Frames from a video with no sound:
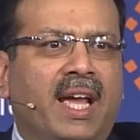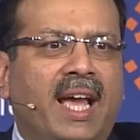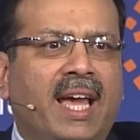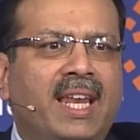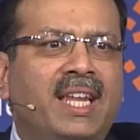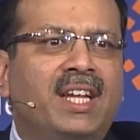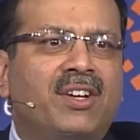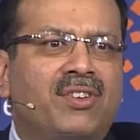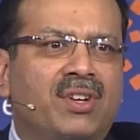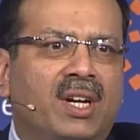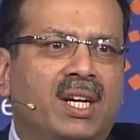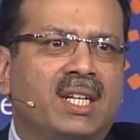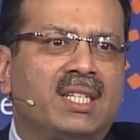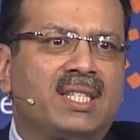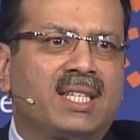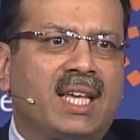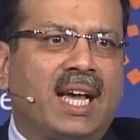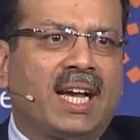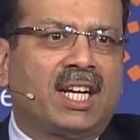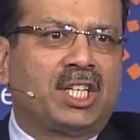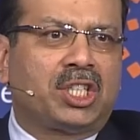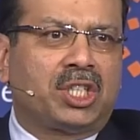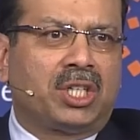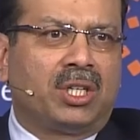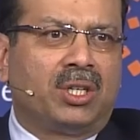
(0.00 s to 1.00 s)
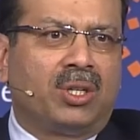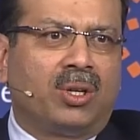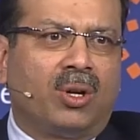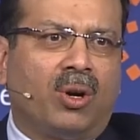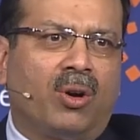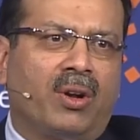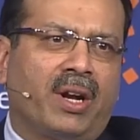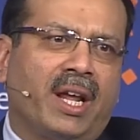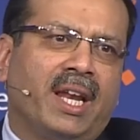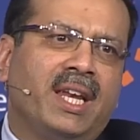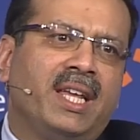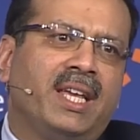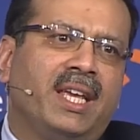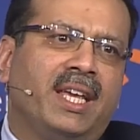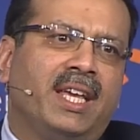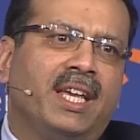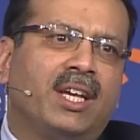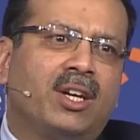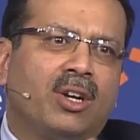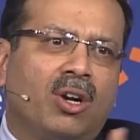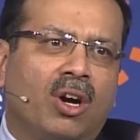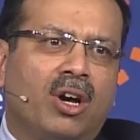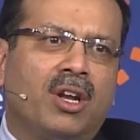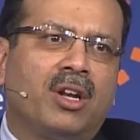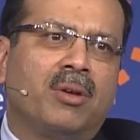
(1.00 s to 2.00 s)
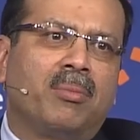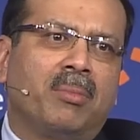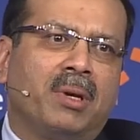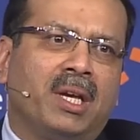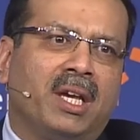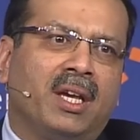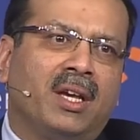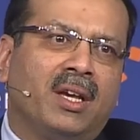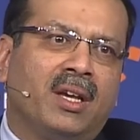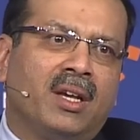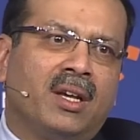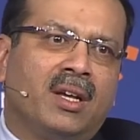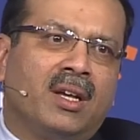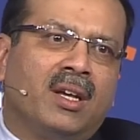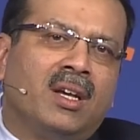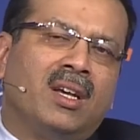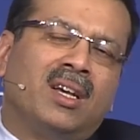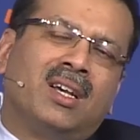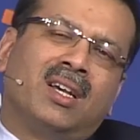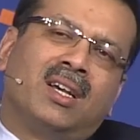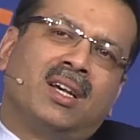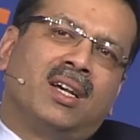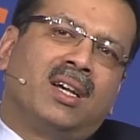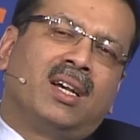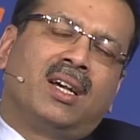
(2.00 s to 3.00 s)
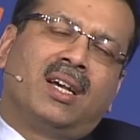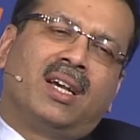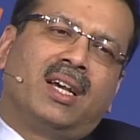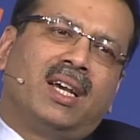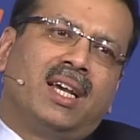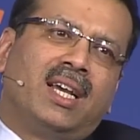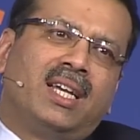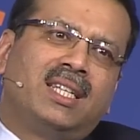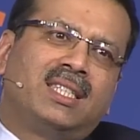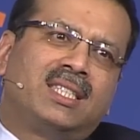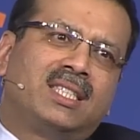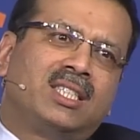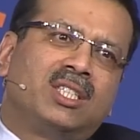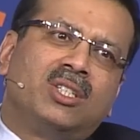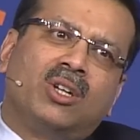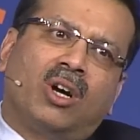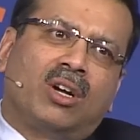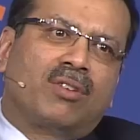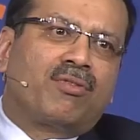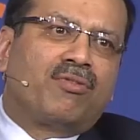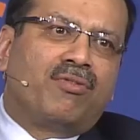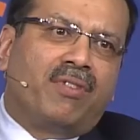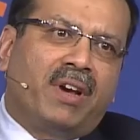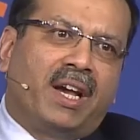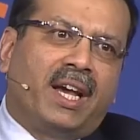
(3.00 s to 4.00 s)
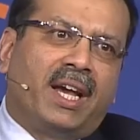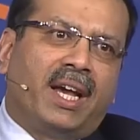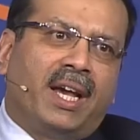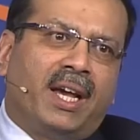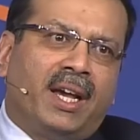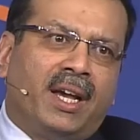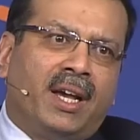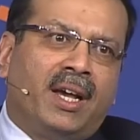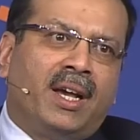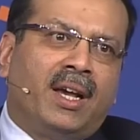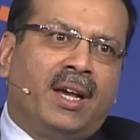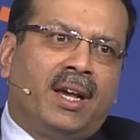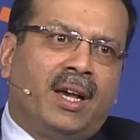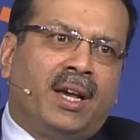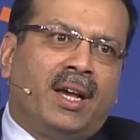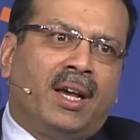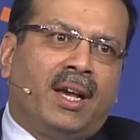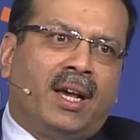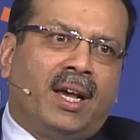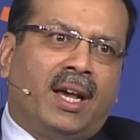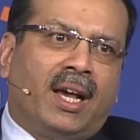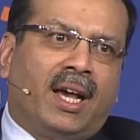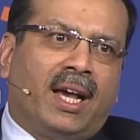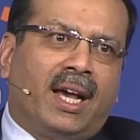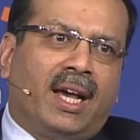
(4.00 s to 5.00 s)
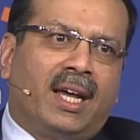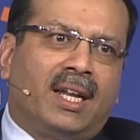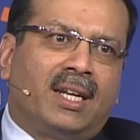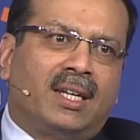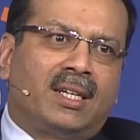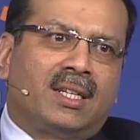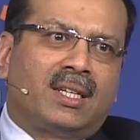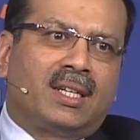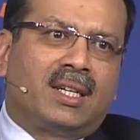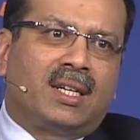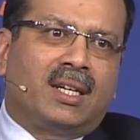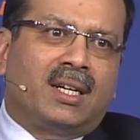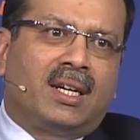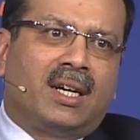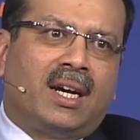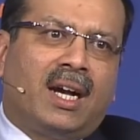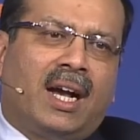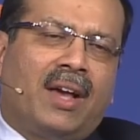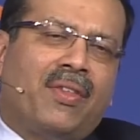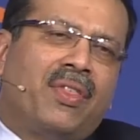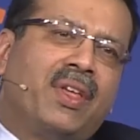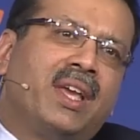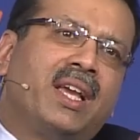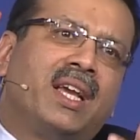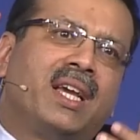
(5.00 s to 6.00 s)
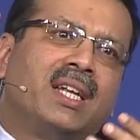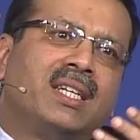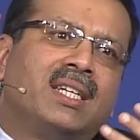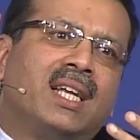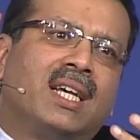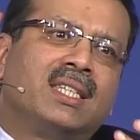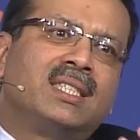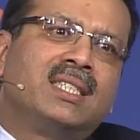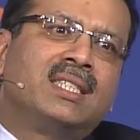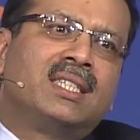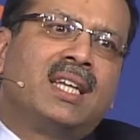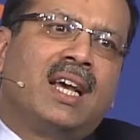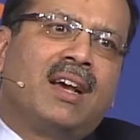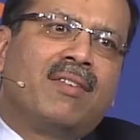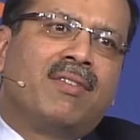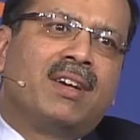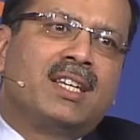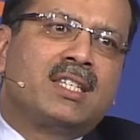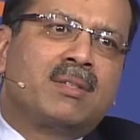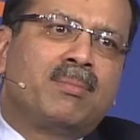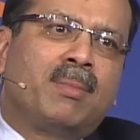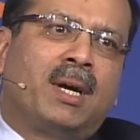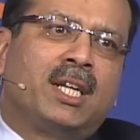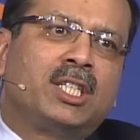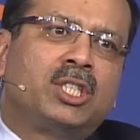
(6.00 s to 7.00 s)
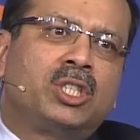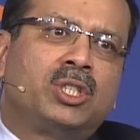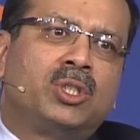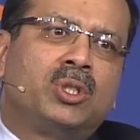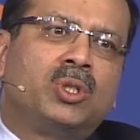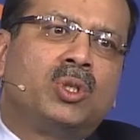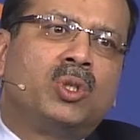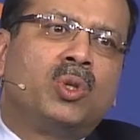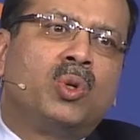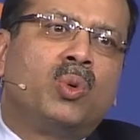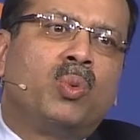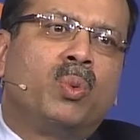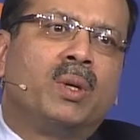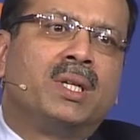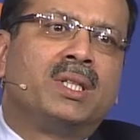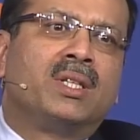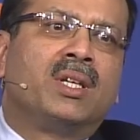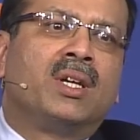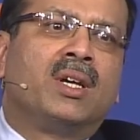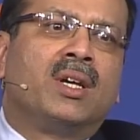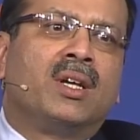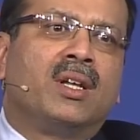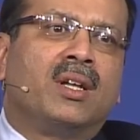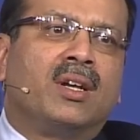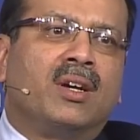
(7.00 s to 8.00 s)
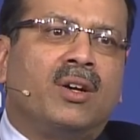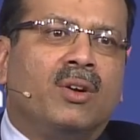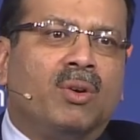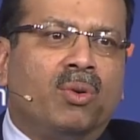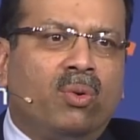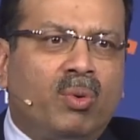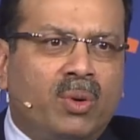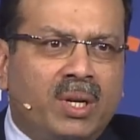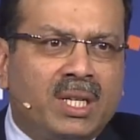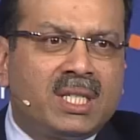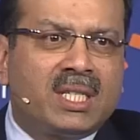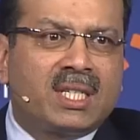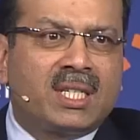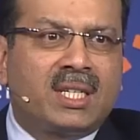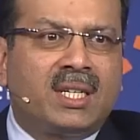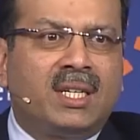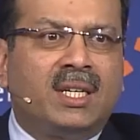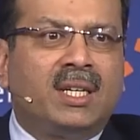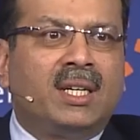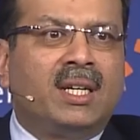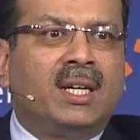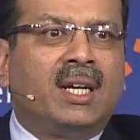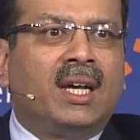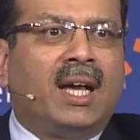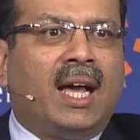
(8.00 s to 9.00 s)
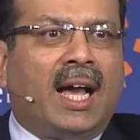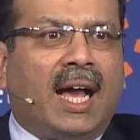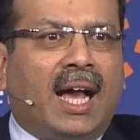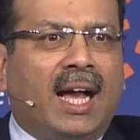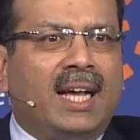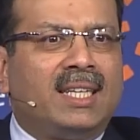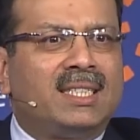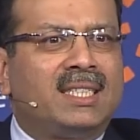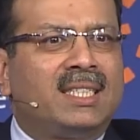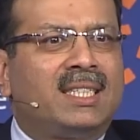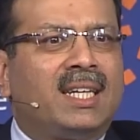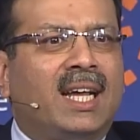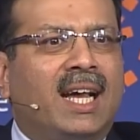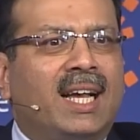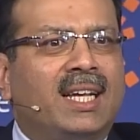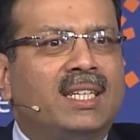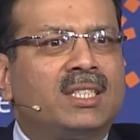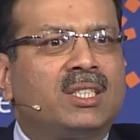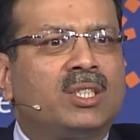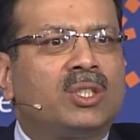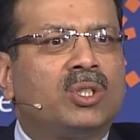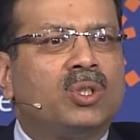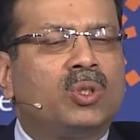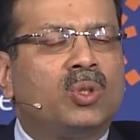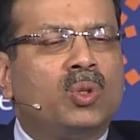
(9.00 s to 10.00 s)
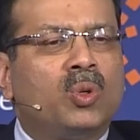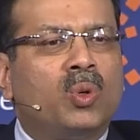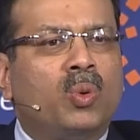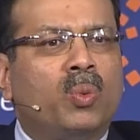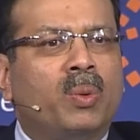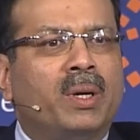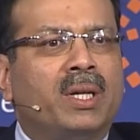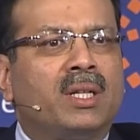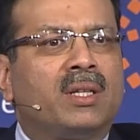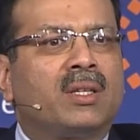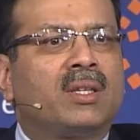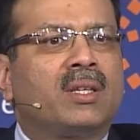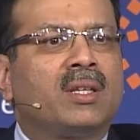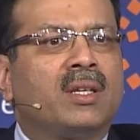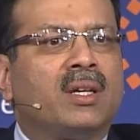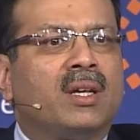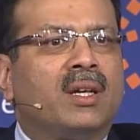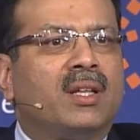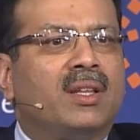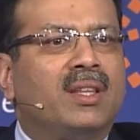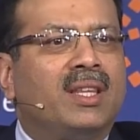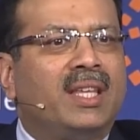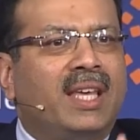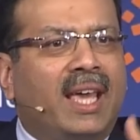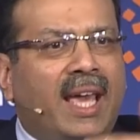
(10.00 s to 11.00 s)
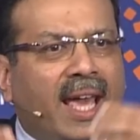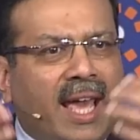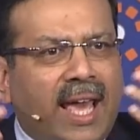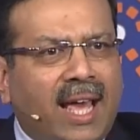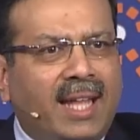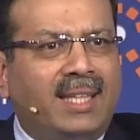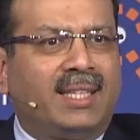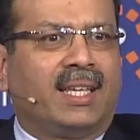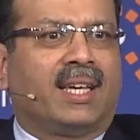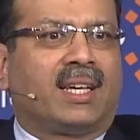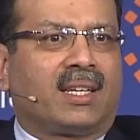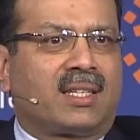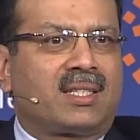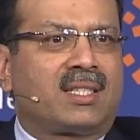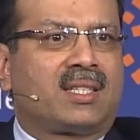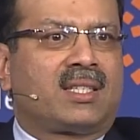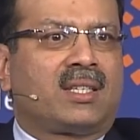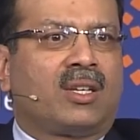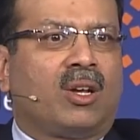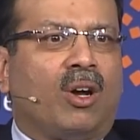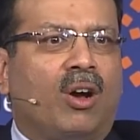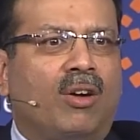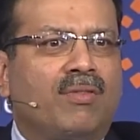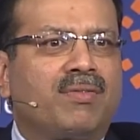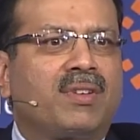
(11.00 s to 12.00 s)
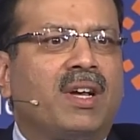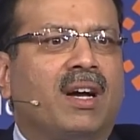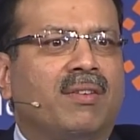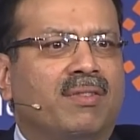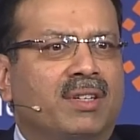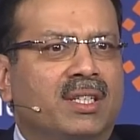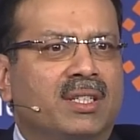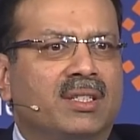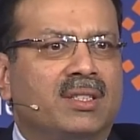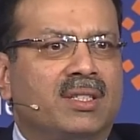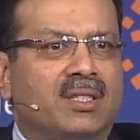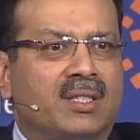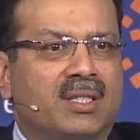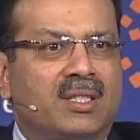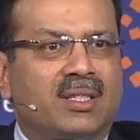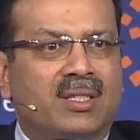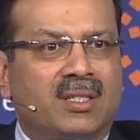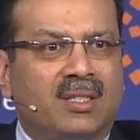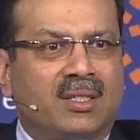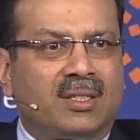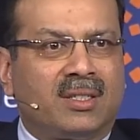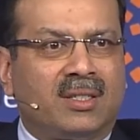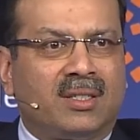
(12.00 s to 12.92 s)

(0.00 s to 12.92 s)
any transaction or any economy, it's not fair. And I think it doesn't have as much to do with risk as it has to do with the fair ethics of governance.